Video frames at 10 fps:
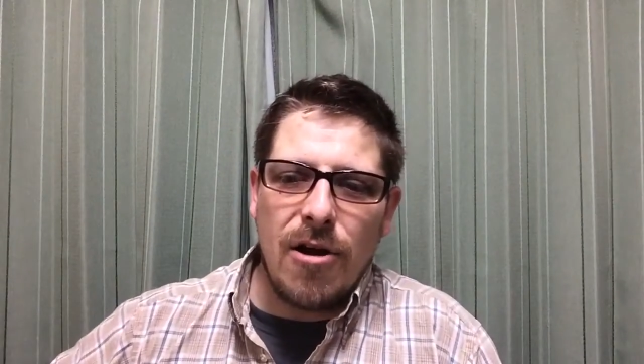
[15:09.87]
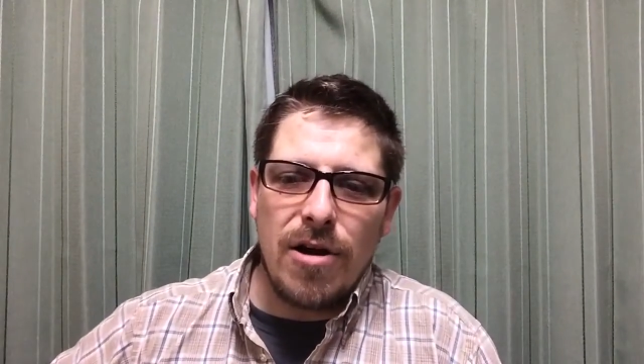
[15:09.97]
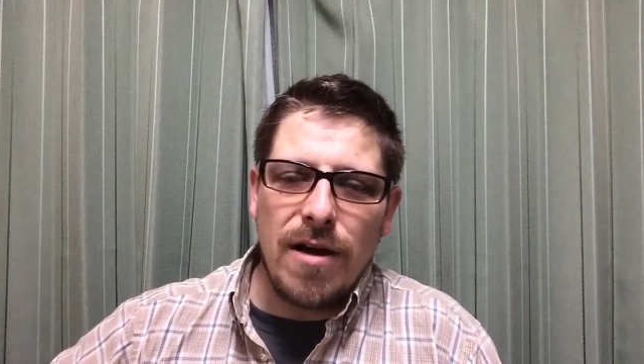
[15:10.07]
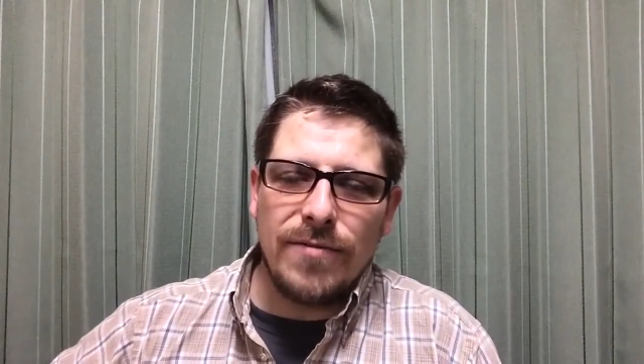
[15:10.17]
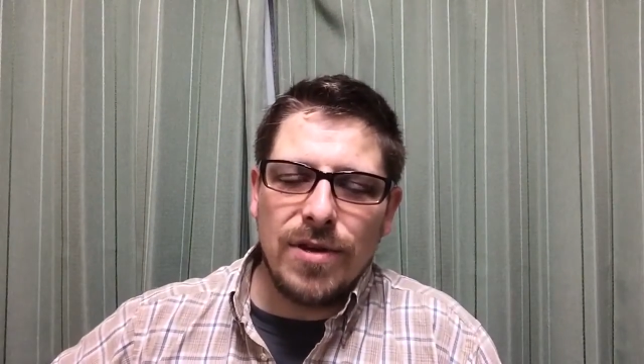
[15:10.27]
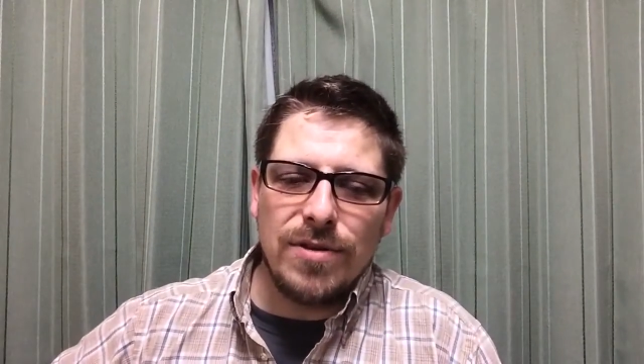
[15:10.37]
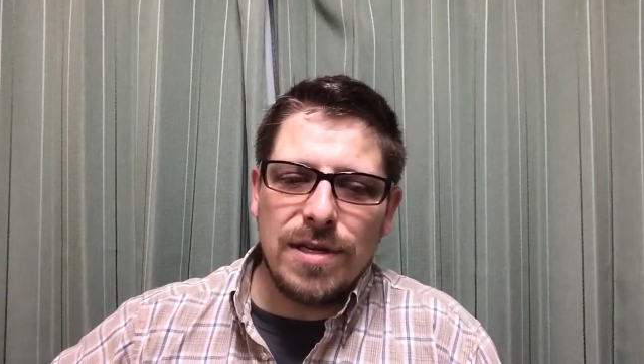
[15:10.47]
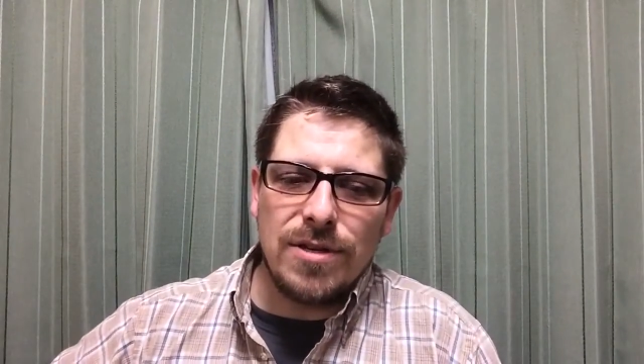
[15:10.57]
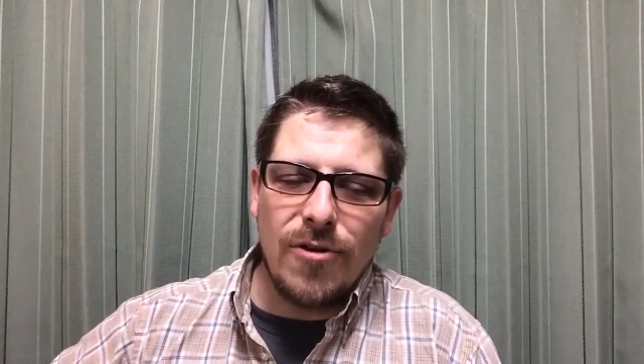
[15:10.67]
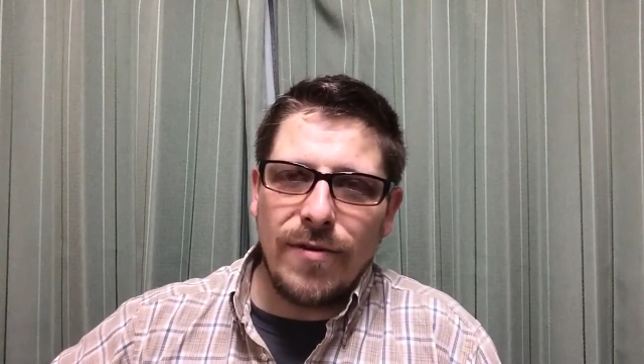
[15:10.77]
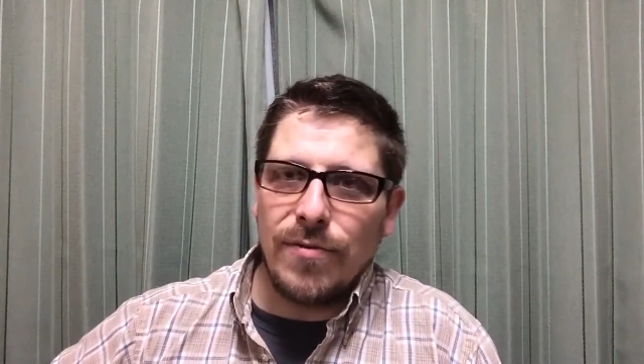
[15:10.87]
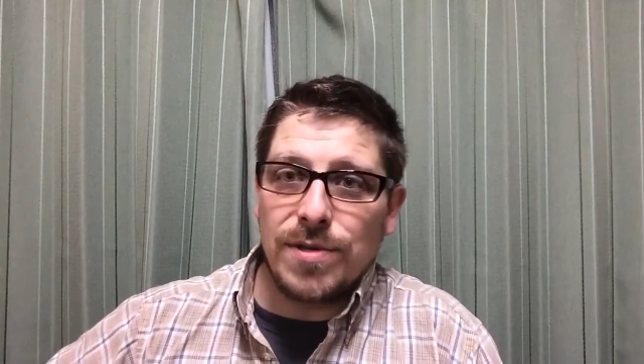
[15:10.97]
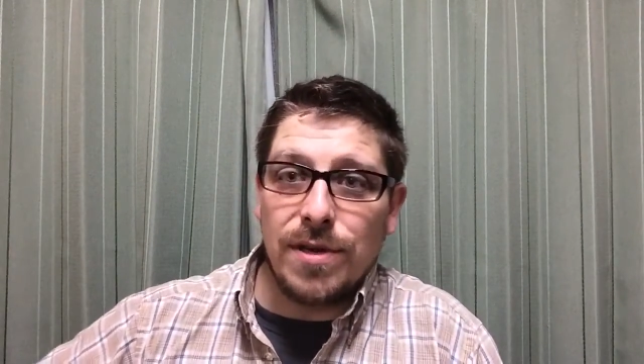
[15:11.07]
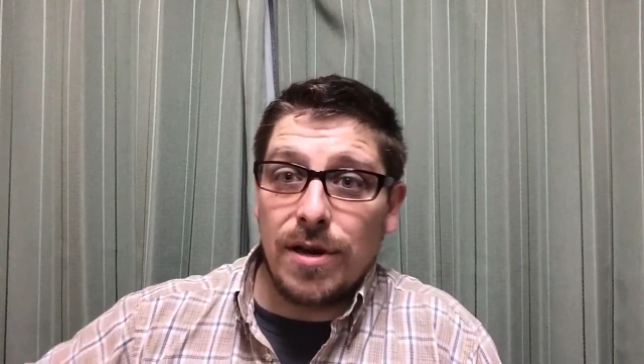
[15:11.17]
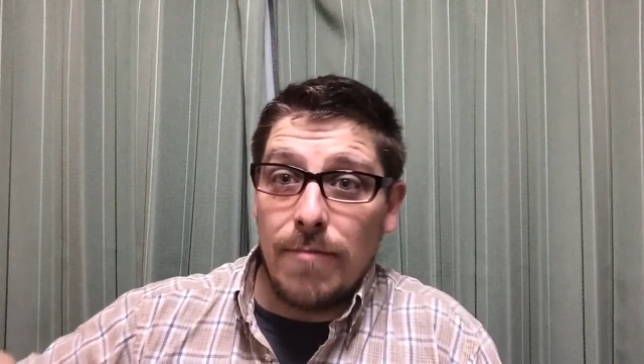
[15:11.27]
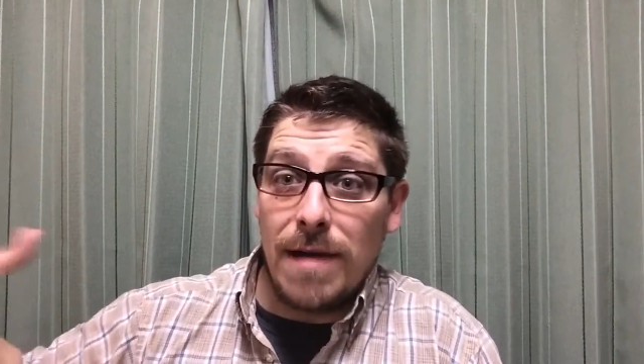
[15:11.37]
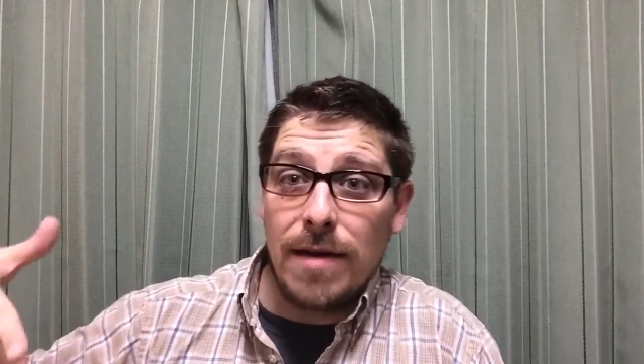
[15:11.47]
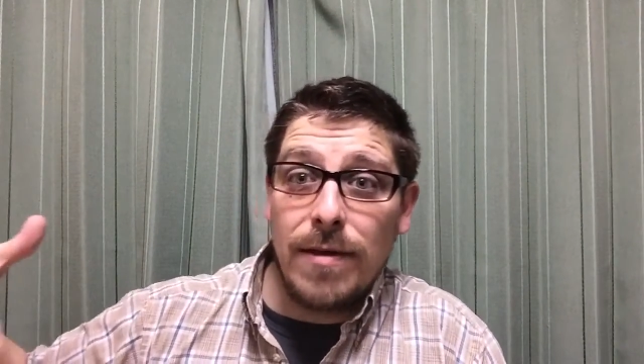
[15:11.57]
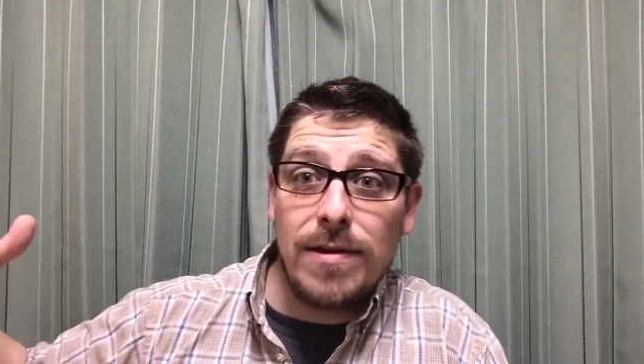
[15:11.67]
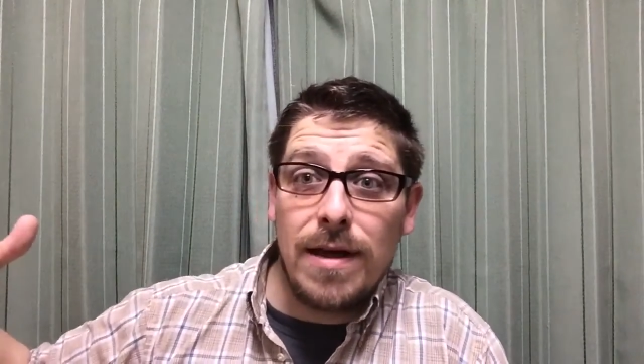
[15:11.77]
hard off dude didn't know if he was going to come
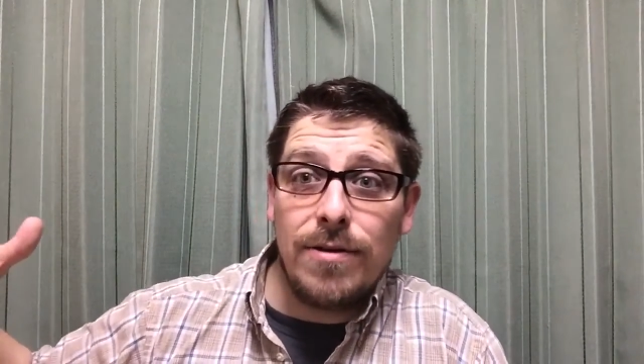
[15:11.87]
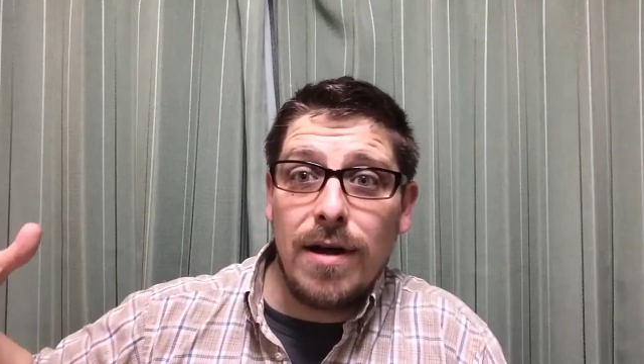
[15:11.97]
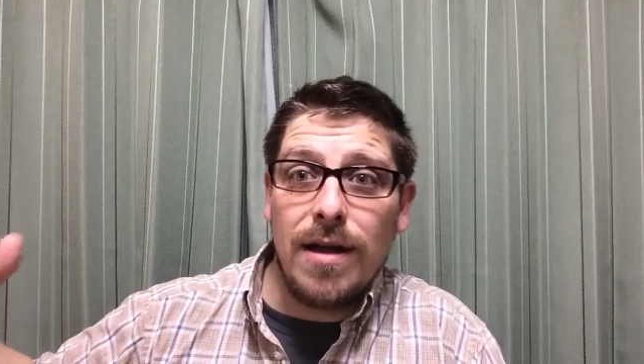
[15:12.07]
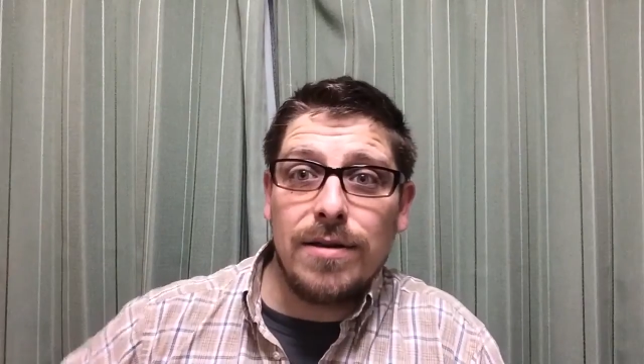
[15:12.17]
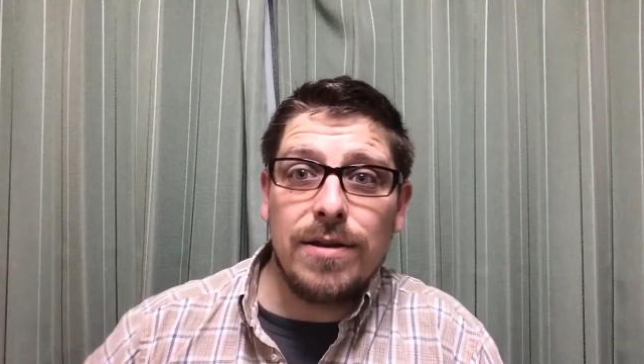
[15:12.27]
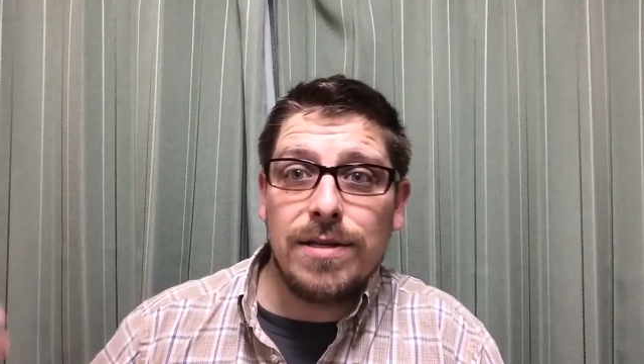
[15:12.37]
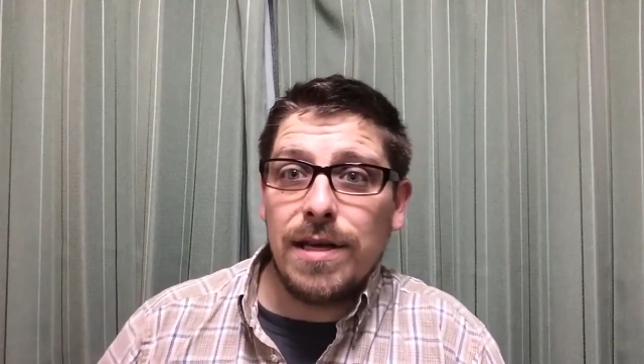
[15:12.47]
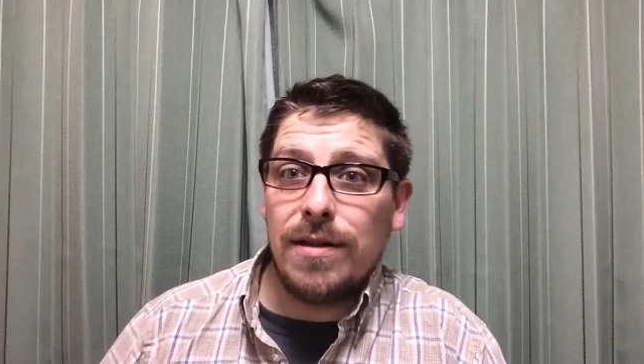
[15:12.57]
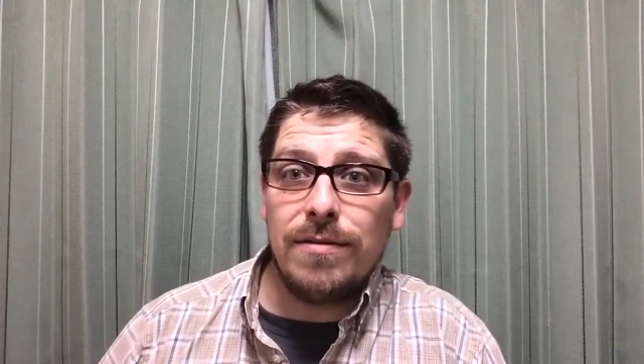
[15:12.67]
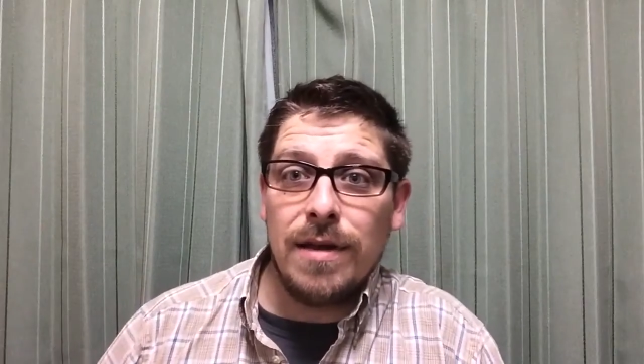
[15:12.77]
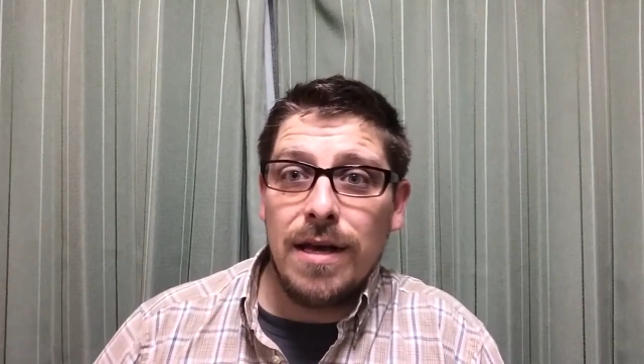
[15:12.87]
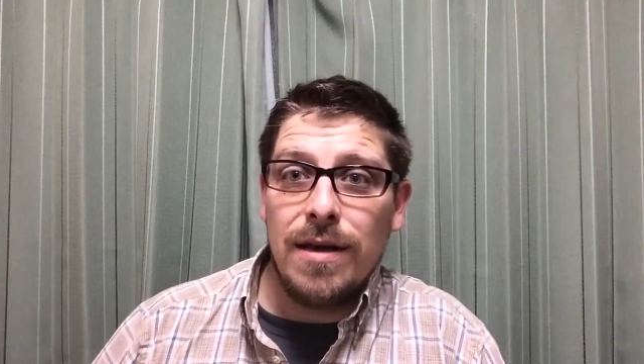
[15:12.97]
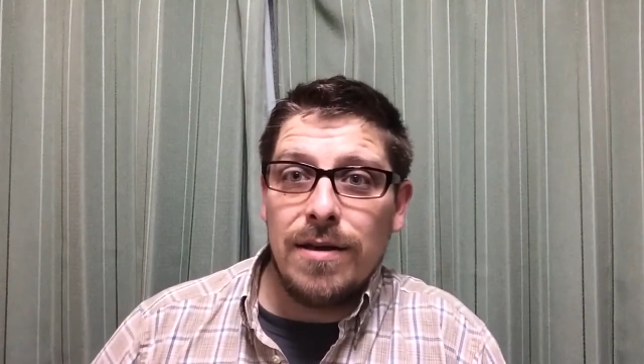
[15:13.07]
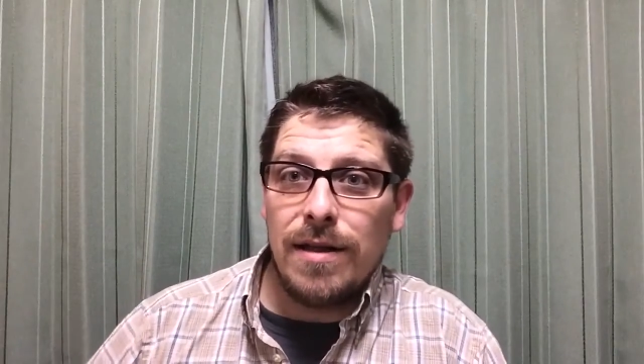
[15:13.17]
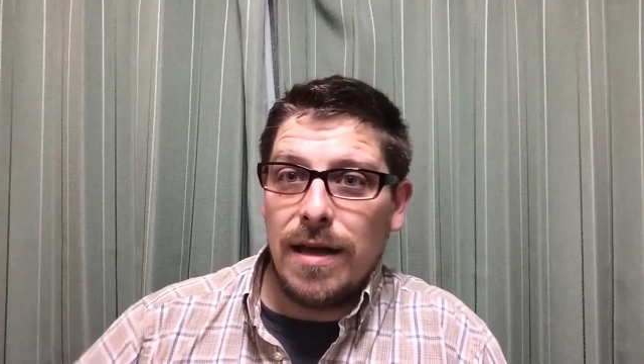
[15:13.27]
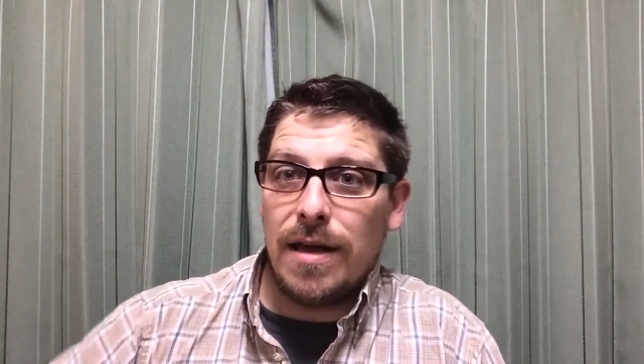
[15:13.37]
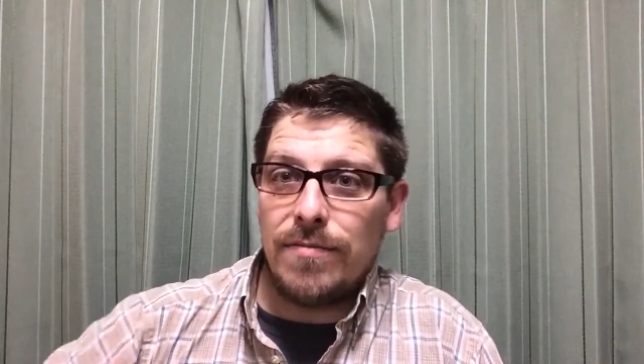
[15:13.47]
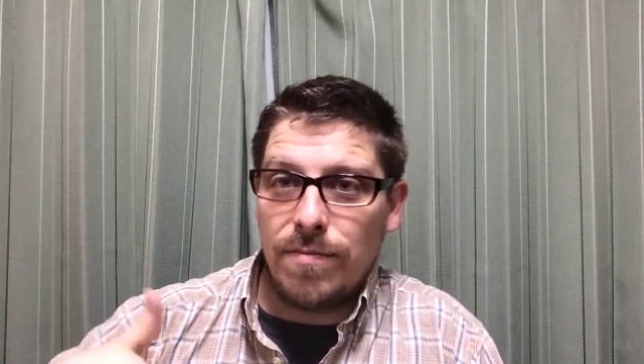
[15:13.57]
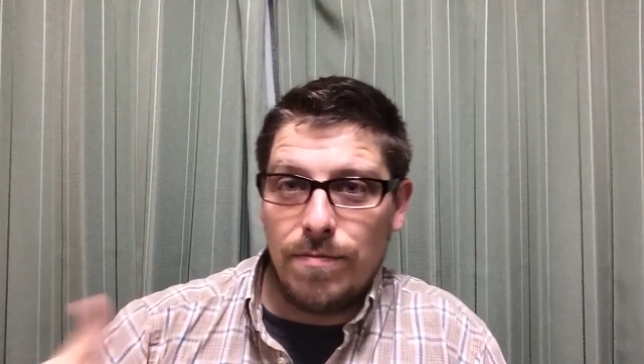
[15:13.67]
back that night or not, and until they had,